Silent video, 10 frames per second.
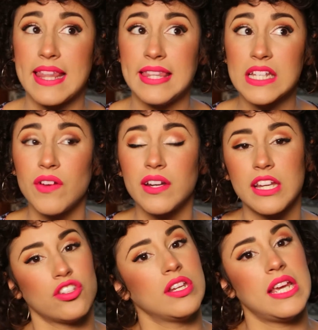This
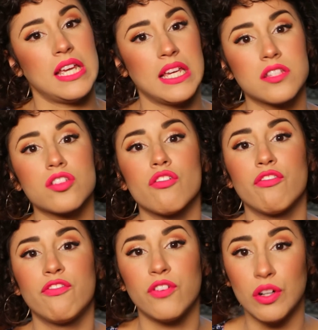foundation is
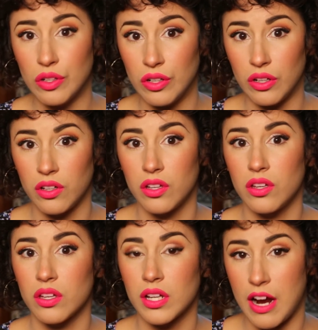
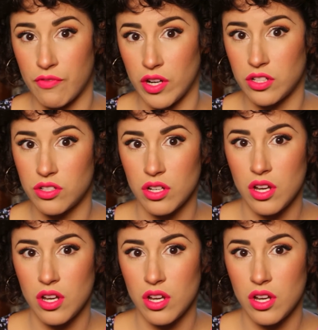full coverage.